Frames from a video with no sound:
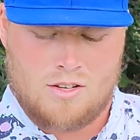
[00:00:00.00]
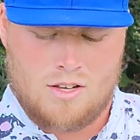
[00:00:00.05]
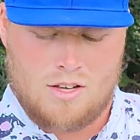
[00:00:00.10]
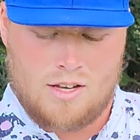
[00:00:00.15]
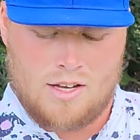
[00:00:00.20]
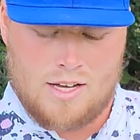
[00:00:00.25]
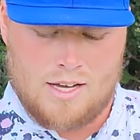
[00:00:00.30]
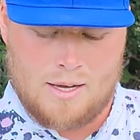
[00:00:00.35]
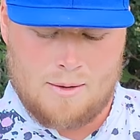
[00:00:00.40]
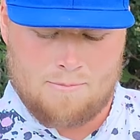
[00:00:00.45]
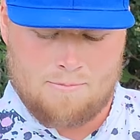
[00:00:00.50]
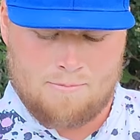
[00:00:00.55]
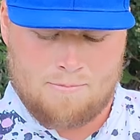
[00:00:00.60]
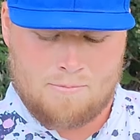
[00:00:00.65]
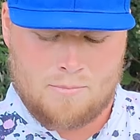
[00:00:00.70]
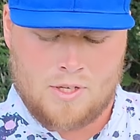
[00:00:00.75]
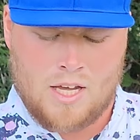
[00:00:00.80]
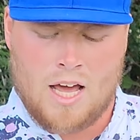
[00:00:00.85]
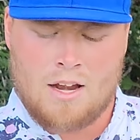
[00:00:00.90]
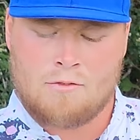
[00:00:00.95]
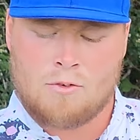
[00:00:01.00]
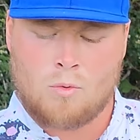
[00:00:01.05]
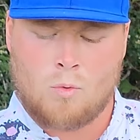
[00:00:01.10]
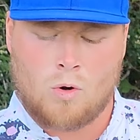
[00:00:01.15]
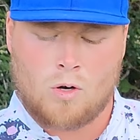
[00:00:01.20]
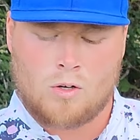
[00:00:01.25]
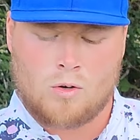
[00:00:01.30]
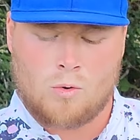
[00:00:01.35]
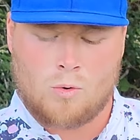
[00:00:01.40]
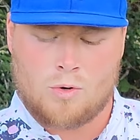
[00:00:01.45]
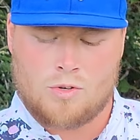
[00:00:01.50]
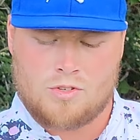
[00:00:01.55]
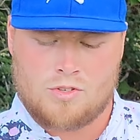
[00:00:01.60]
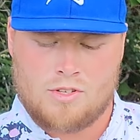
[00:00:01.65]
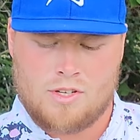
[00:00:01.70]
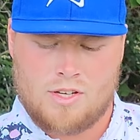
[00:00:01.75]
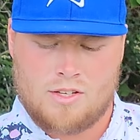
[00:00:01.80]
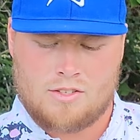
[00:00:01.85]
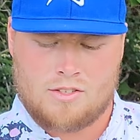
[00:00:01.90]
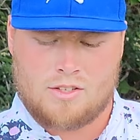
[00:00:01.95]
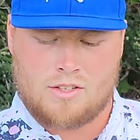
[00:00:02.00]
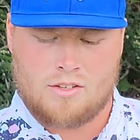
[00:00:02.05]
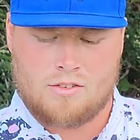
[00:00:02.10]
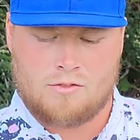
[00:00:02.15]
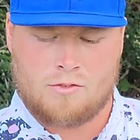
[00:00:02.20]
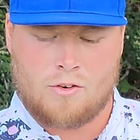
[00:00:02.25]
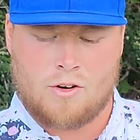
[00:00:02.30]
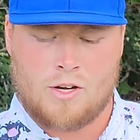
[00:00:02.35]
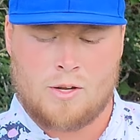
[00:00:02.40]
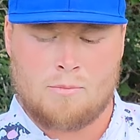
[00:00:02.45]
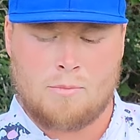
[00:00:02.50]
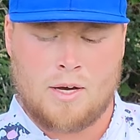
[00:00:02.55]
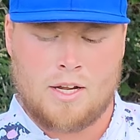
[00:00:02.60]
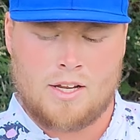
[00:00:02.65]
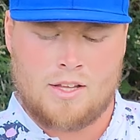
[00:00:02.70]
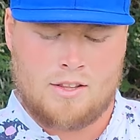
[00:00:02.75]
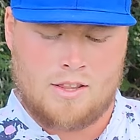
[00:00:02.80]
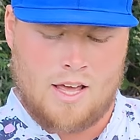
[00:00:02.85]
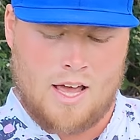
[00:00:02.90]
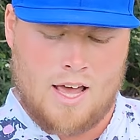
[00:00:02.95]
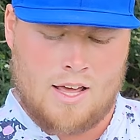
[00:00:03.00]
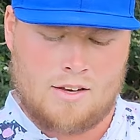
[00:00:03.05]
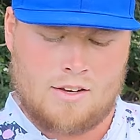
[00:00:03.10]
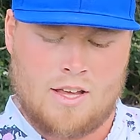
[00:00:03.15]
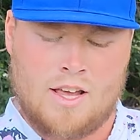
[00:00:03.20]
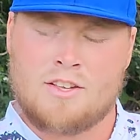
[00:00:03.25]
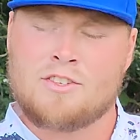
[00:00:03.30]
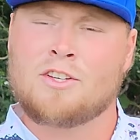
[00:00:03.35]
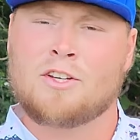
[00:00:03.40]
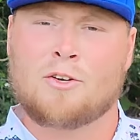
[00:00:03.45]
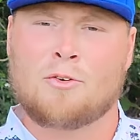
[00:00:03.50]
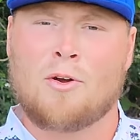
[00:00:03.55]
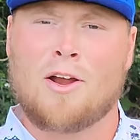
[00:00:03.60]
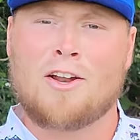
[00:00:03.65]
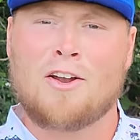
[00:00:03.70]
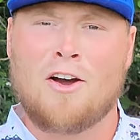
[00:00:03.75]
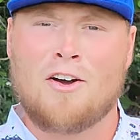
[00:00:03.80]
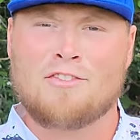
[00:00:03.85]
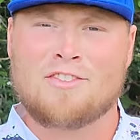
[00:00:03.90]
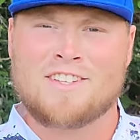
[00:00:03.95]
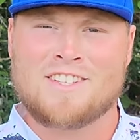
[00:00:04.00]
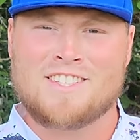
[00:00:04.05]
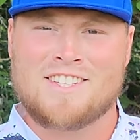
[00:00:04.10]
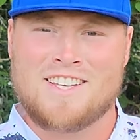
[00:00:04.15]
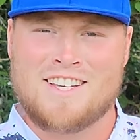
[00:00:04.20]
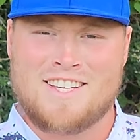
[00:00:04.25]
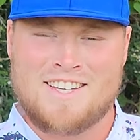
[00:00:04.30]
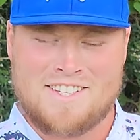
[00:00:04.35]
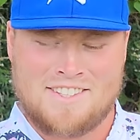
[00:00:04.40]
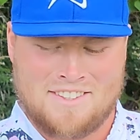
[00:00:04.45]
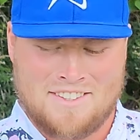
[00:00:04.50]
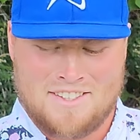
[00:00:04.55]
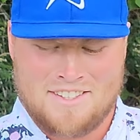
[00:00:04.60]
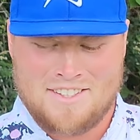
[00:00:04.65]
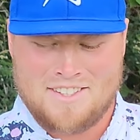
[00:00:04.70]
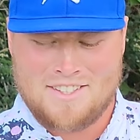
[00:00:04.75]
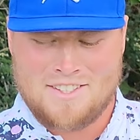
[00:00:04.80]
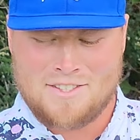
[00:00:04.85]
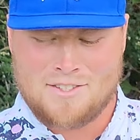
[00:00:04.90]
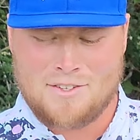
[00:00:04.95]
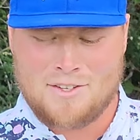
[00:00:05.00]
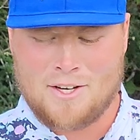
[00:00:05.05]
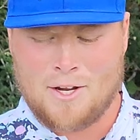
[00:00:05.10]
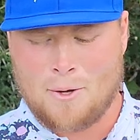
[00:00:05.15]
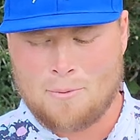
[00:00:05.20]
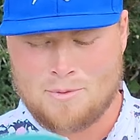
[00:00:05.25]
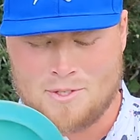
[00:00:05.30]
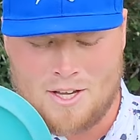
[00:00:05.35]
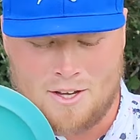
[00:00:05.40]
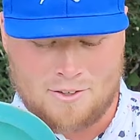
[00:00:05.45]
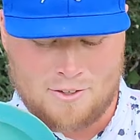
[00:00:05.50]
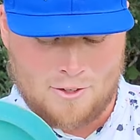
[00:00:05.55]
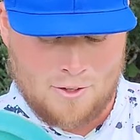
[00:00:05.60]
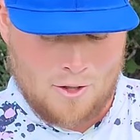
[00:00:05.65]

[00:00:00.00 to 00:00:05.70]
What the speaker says: Kind of a workhorse disc for anybody that isn't great off the tee, so it helps out in the